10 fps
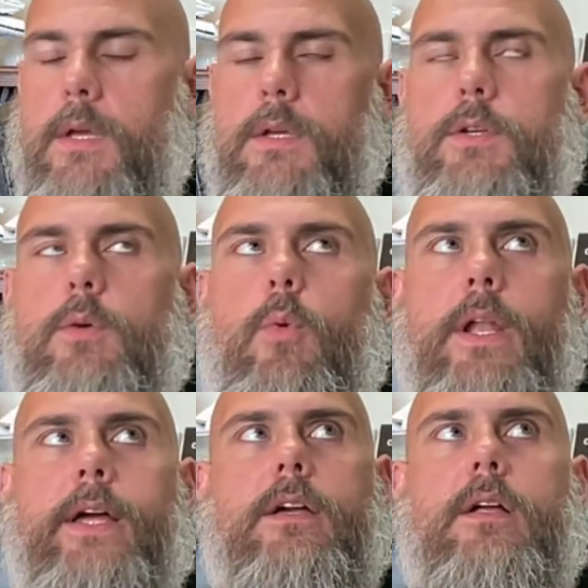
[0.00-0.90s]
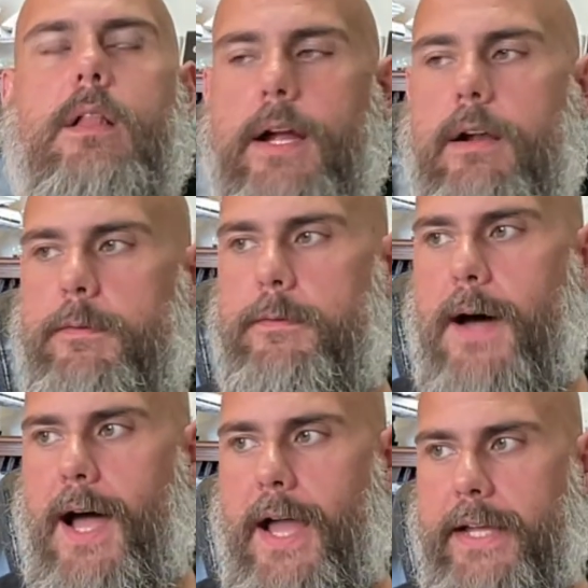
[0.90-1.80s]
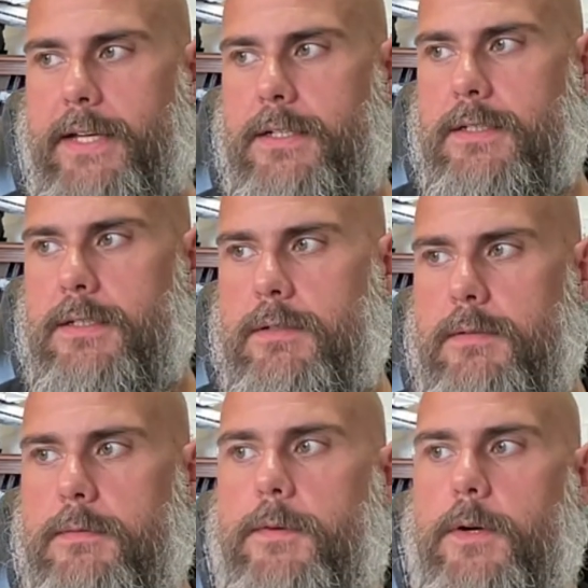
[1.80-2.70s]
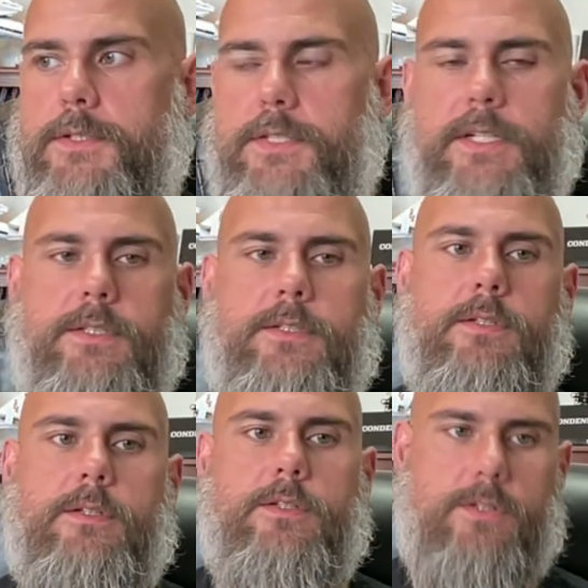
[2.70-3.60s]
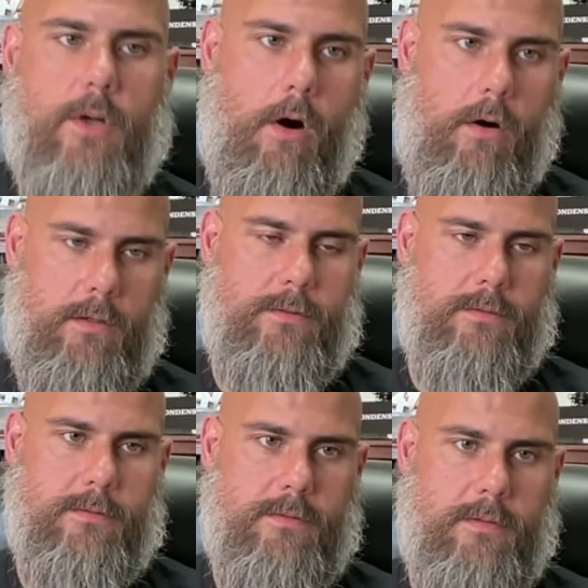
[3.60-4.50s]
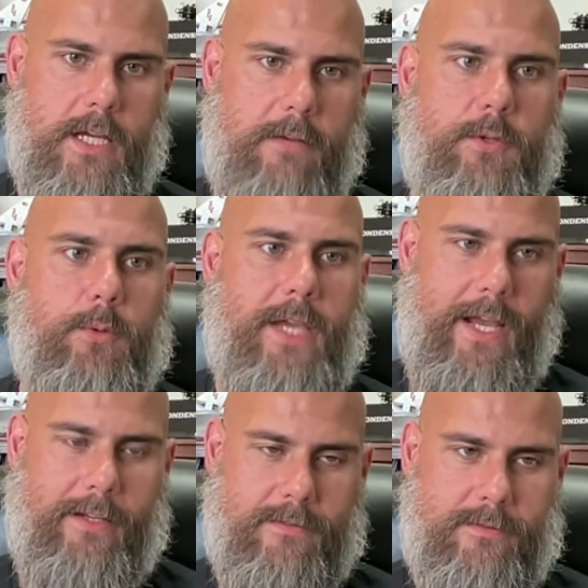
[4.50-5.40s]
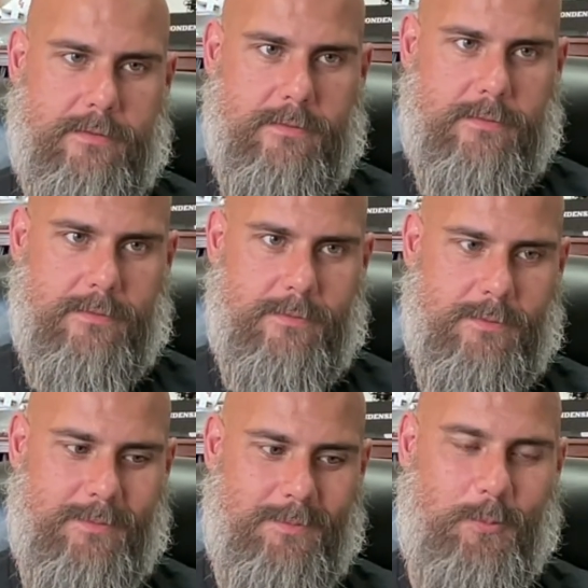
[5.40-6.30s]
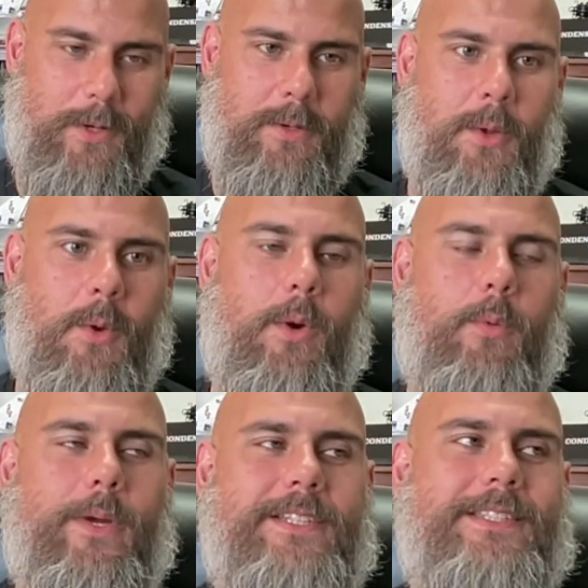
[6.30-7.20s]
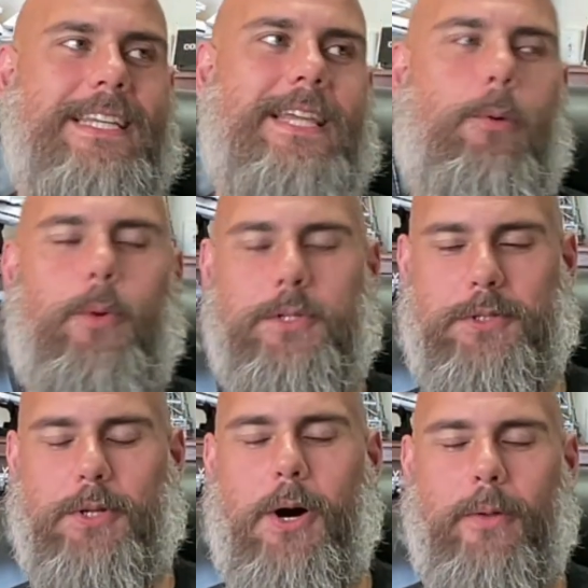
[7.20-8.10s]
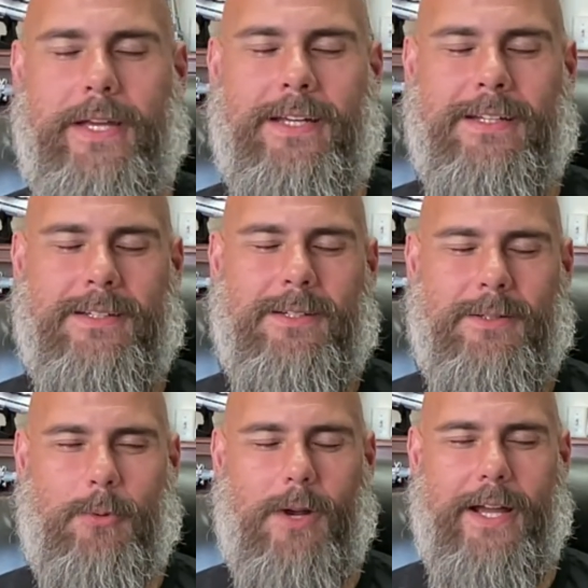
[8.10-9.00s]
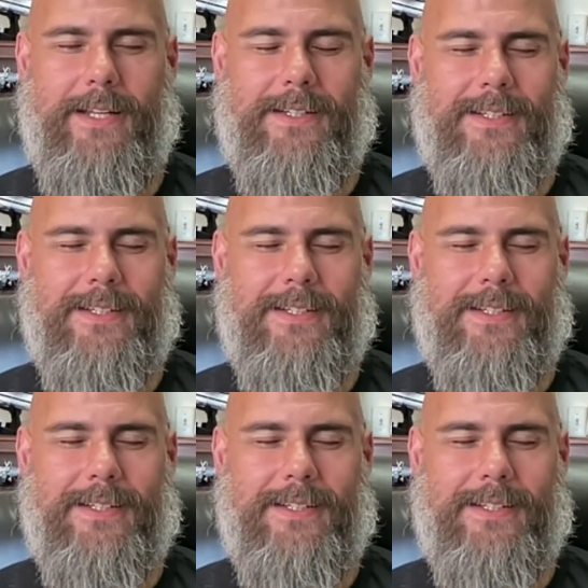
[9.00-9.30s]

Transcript: You want to clarify versus stall if you can. When we see that we're stalling, right,